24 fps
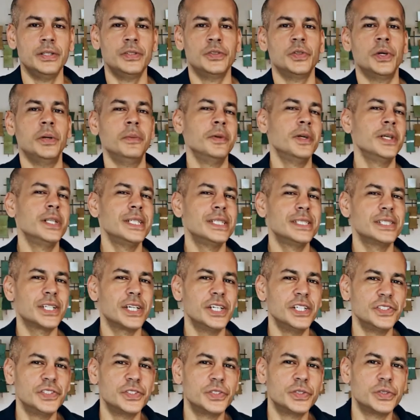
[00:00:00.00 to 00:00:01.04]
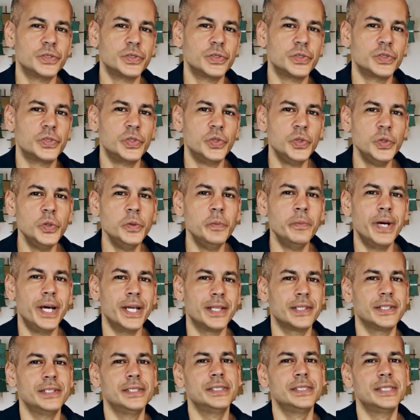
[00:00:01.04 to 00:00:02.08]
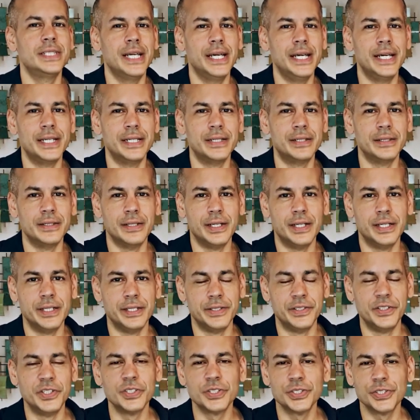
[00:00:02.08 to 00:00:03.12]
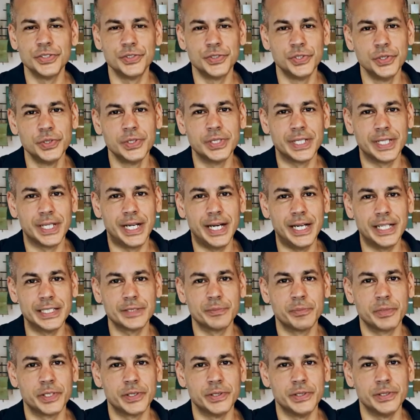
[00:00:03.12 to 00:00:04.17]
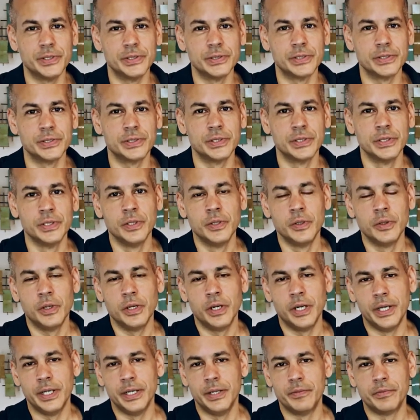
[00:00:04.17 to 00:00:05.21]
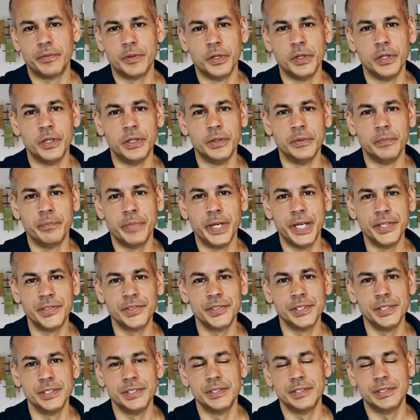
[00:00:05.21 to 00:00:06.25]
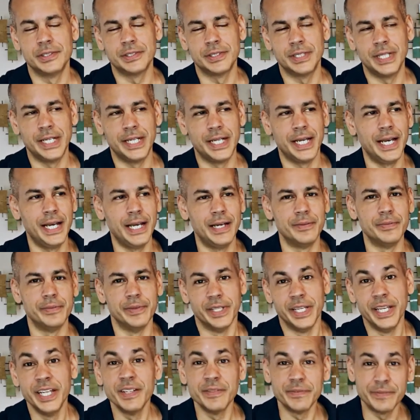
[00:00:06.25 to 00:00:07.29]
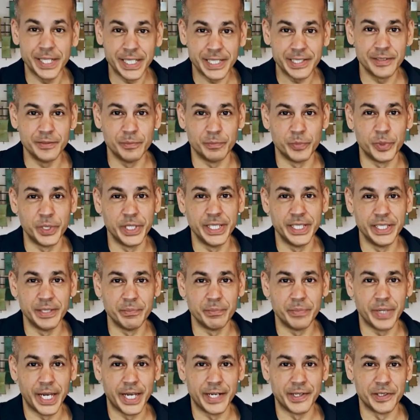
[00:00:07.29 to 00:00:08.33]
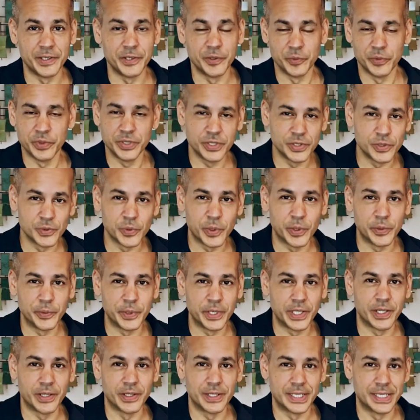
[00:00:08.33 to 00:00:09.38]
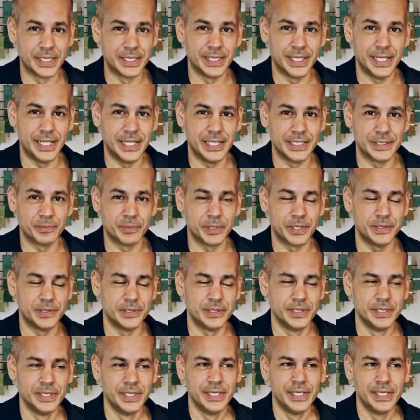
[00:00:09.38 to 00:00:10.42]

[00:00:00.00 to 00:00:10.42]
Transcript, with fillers: So I'm going to discuss two methods that nurses use in the hospitals for patients that have ineffective breathing pattern, which is what we call it in the hospital.